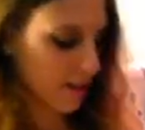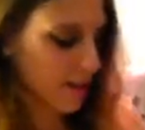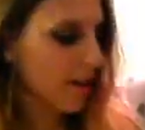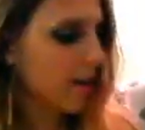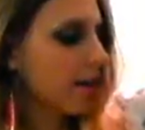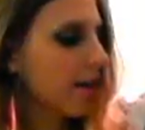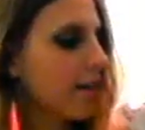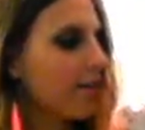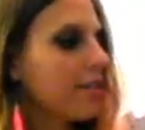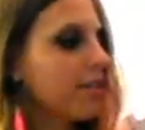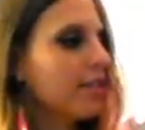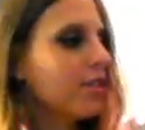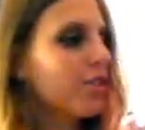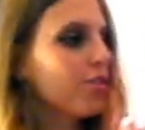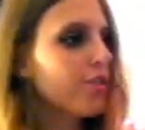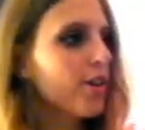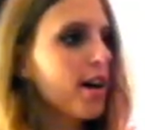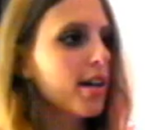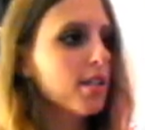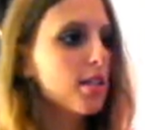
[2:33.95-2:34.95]
But this
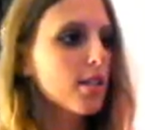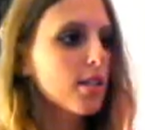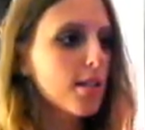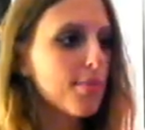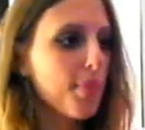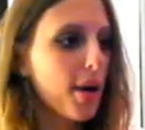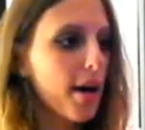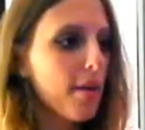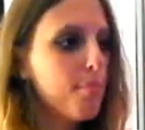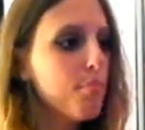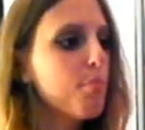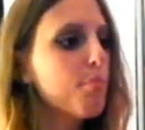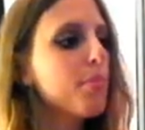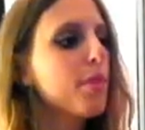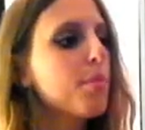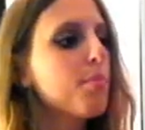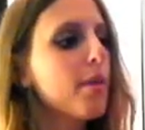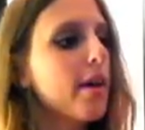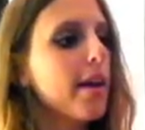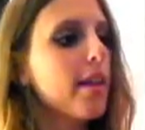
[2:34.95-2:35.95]
dress by the
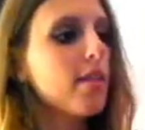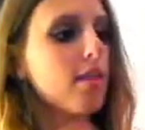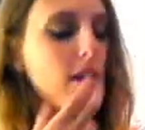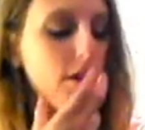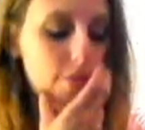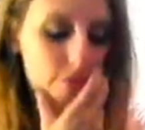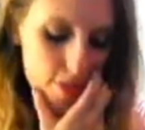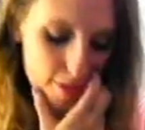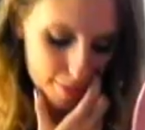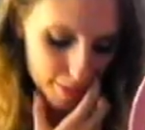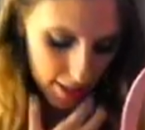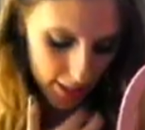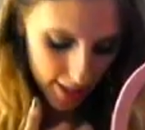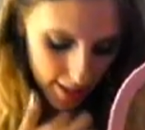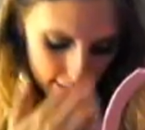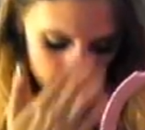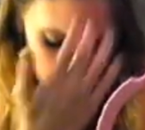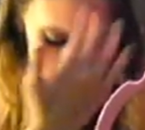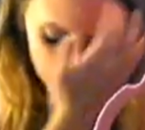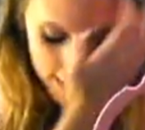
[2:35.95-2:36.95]
brand Love Liberty, and
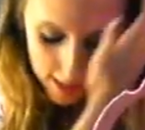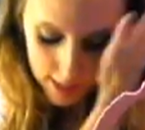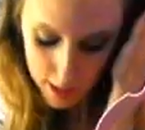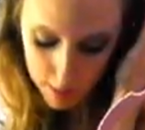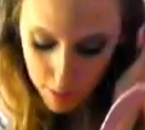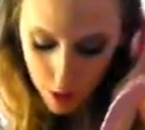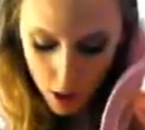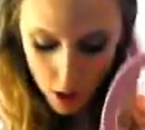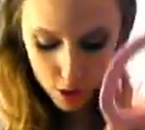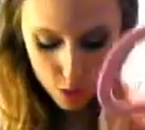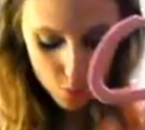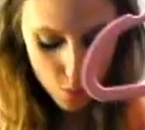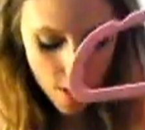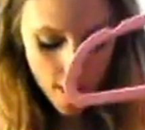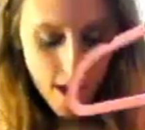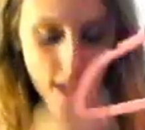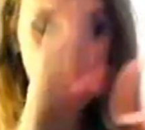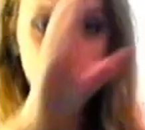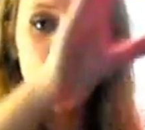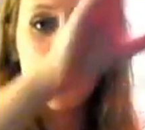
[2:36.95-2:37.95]
it's a size small as
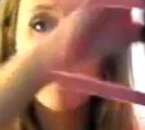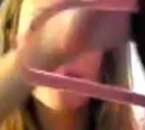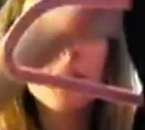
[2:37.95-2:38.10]
well, and it was